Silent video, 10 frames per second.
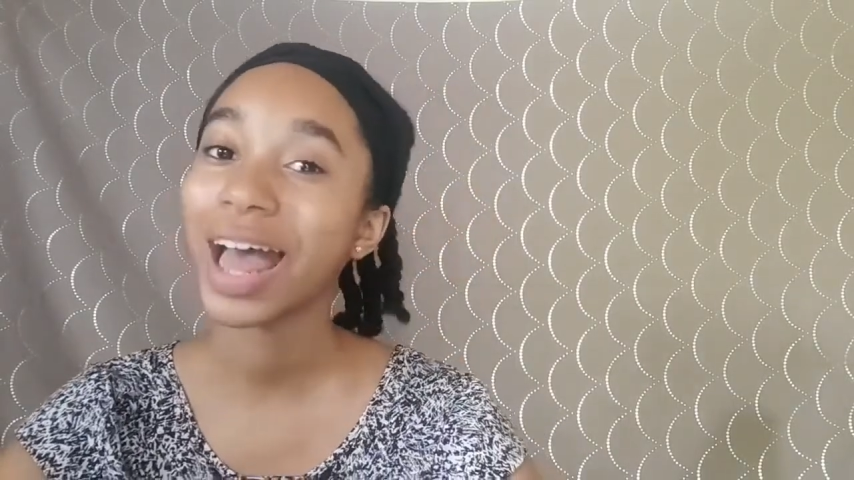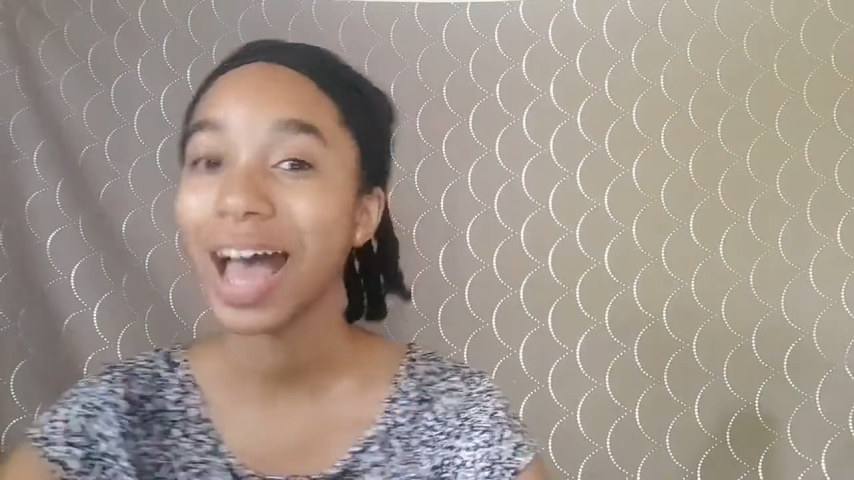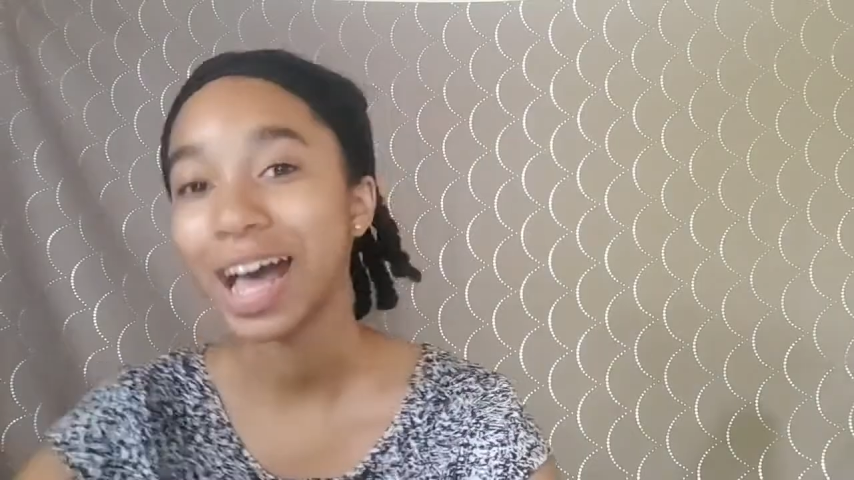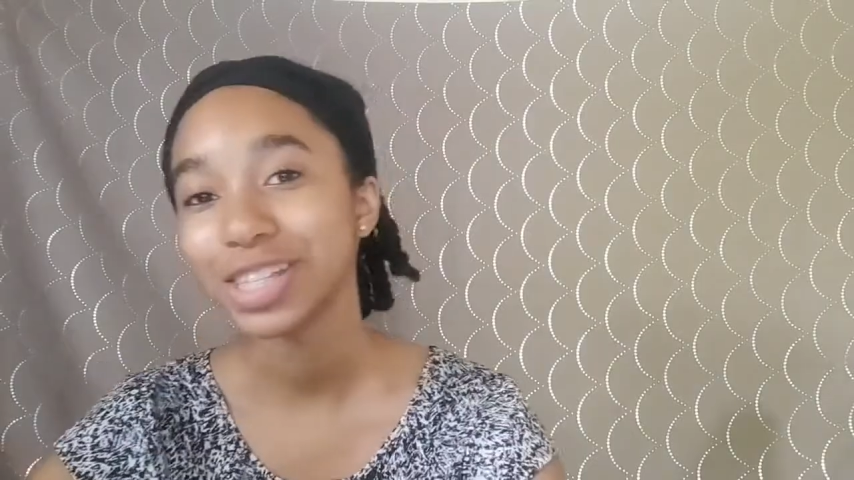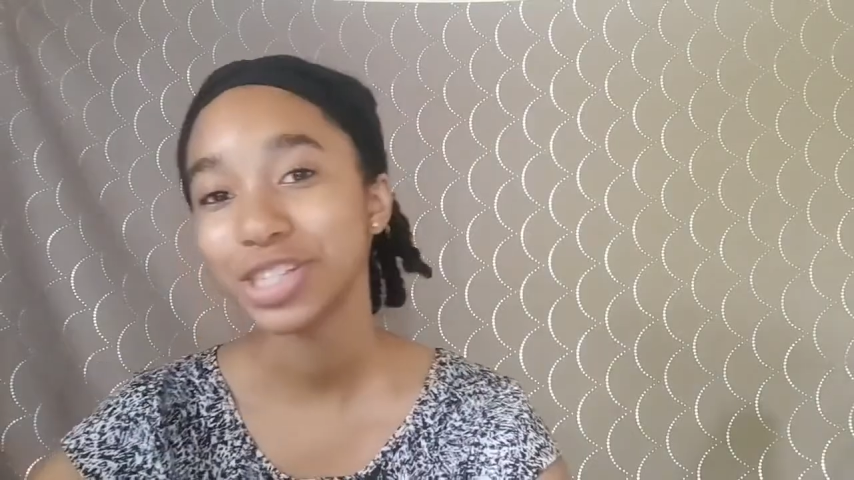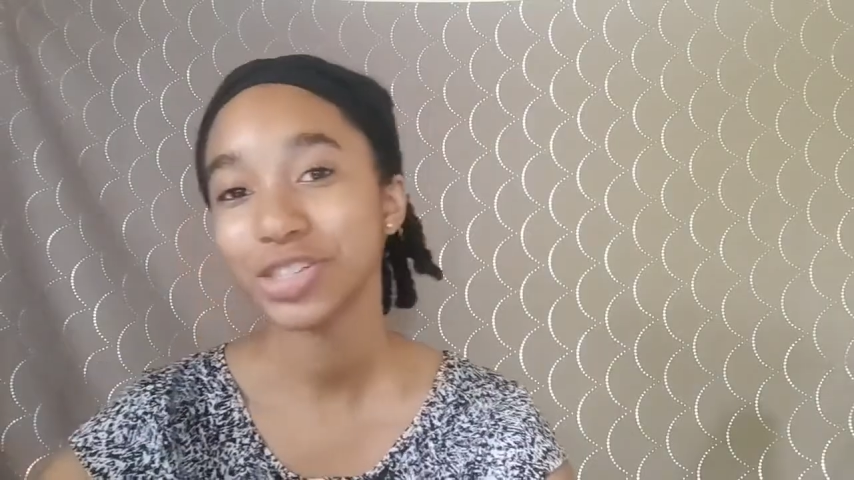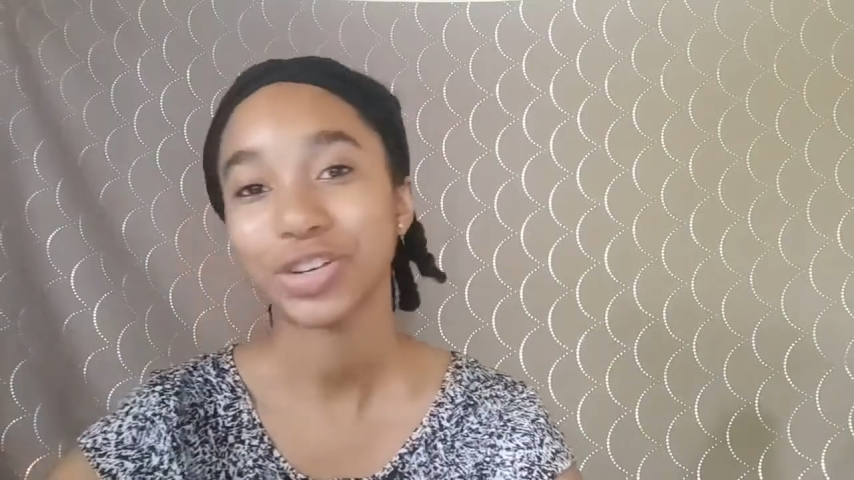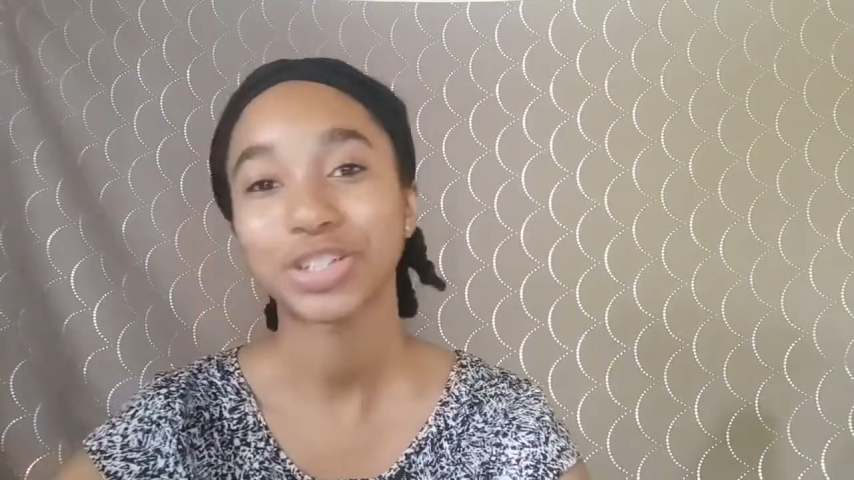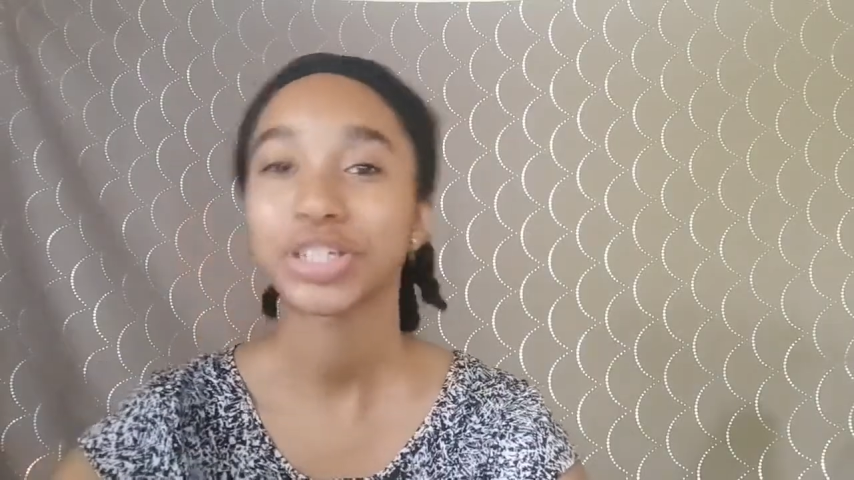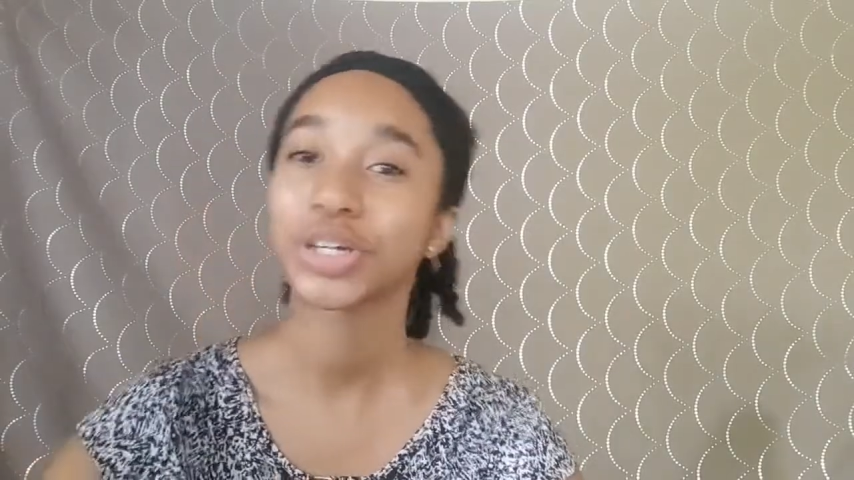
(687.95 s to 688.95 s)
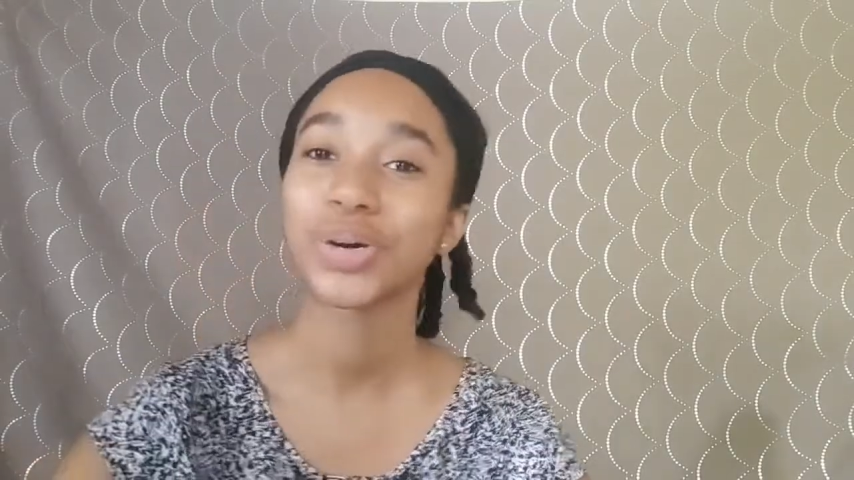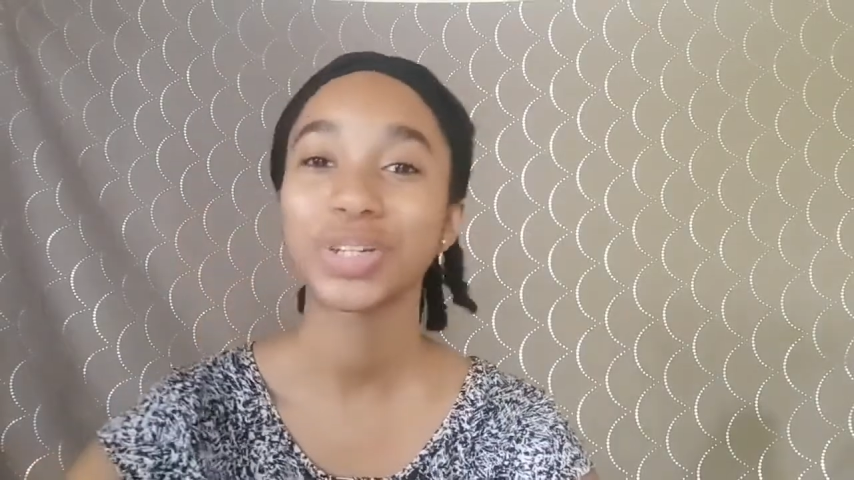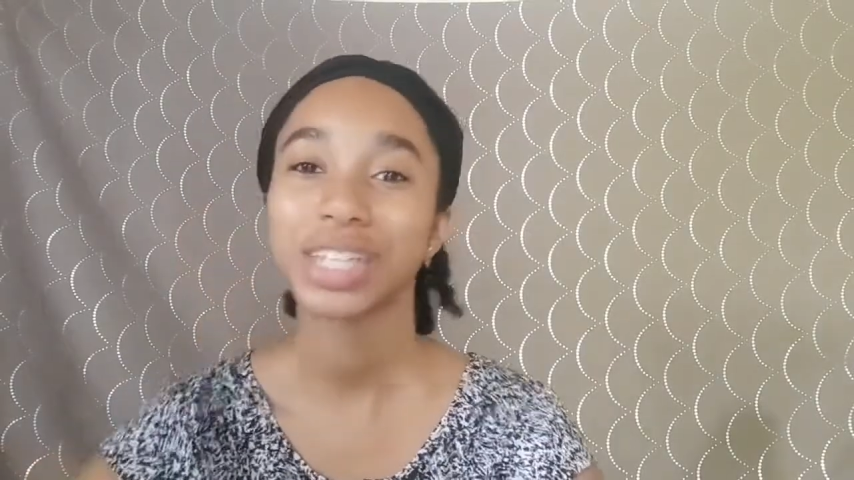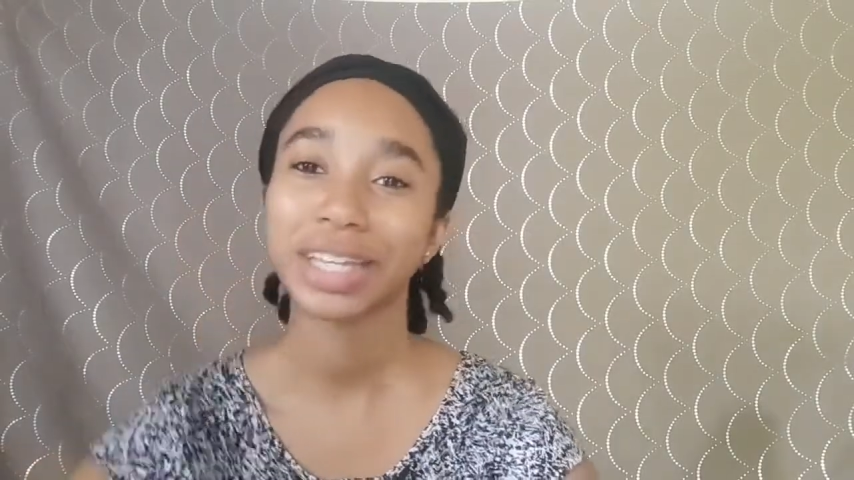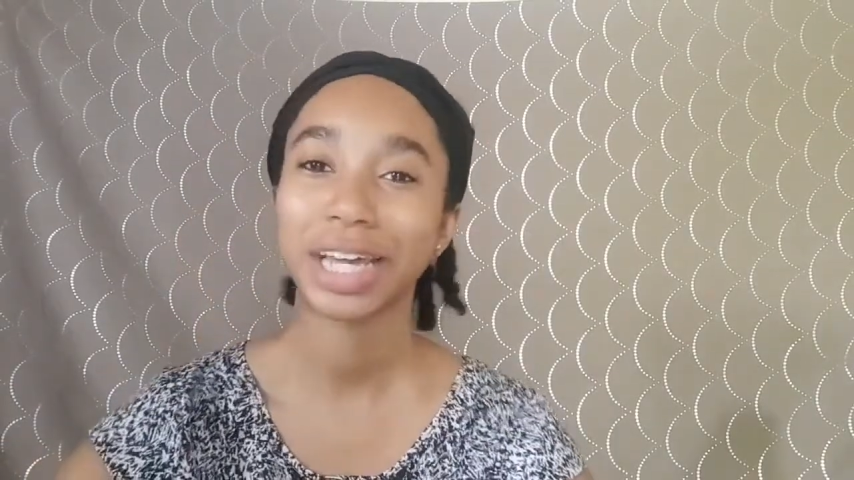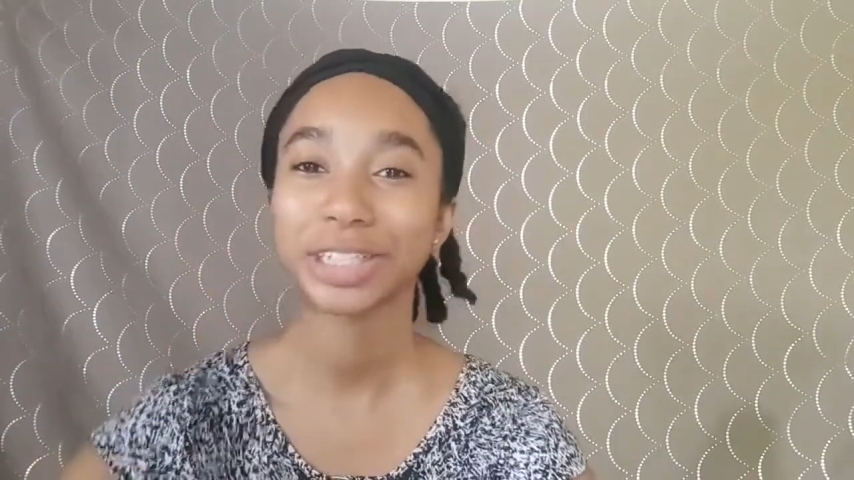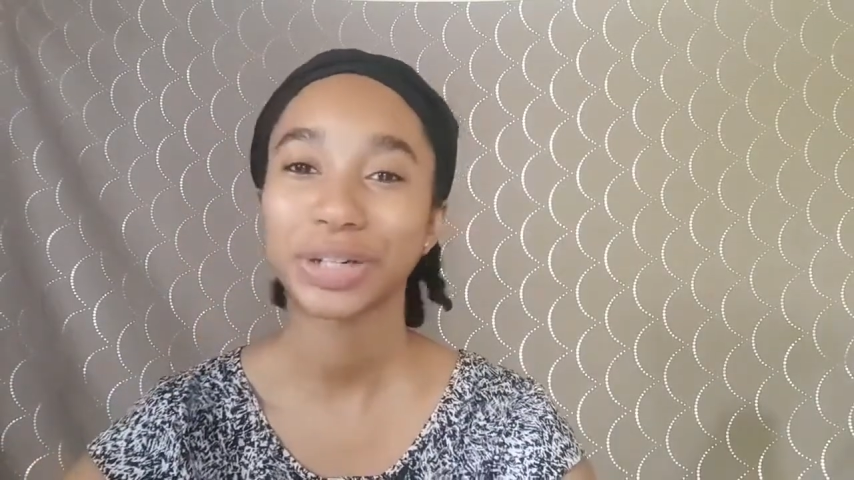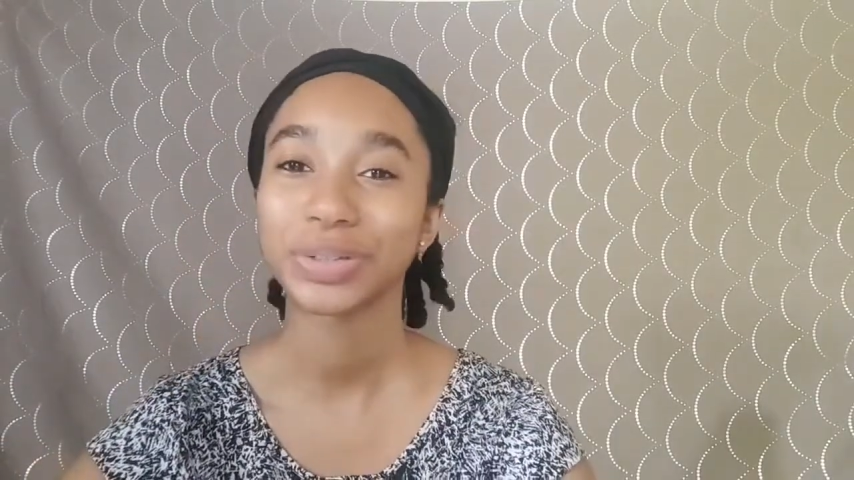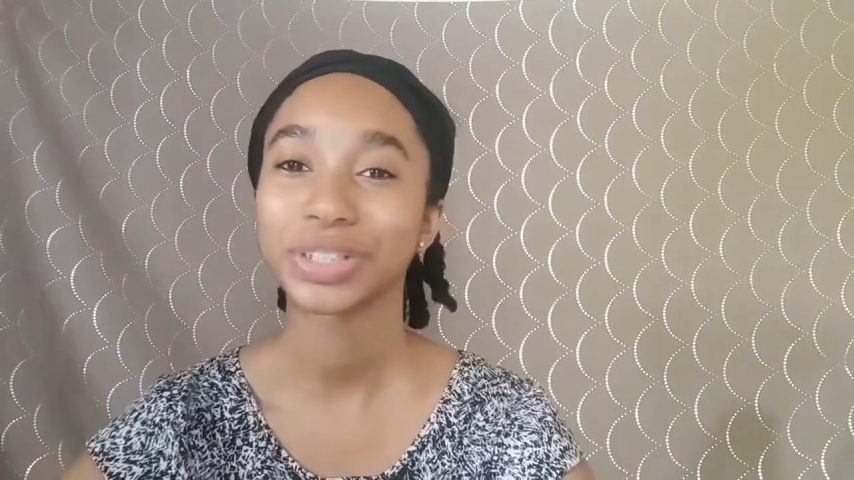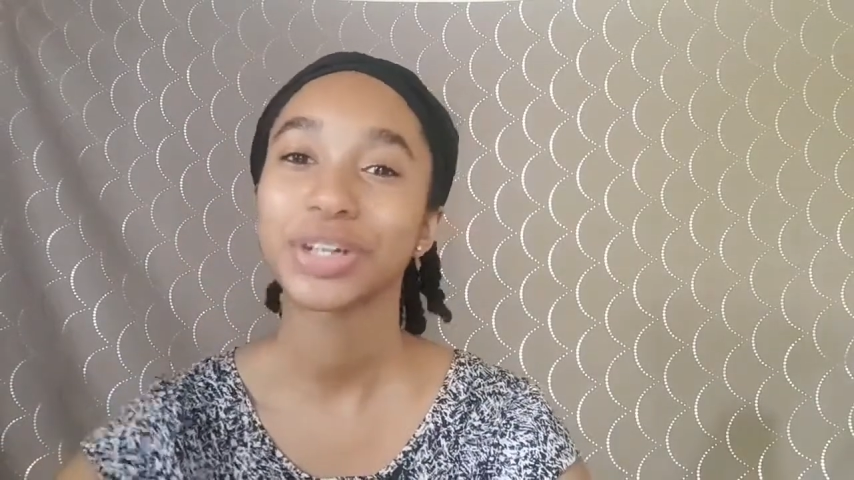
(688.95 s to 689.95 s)
answers. Go check that
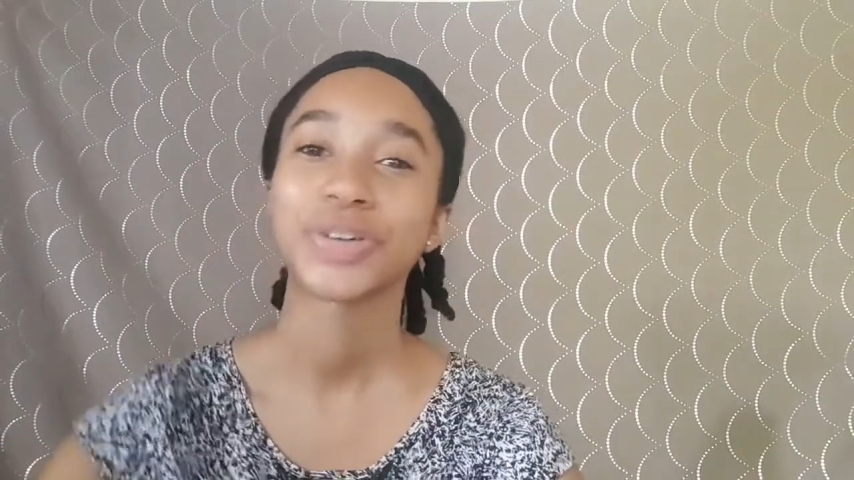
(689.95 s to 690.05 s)
out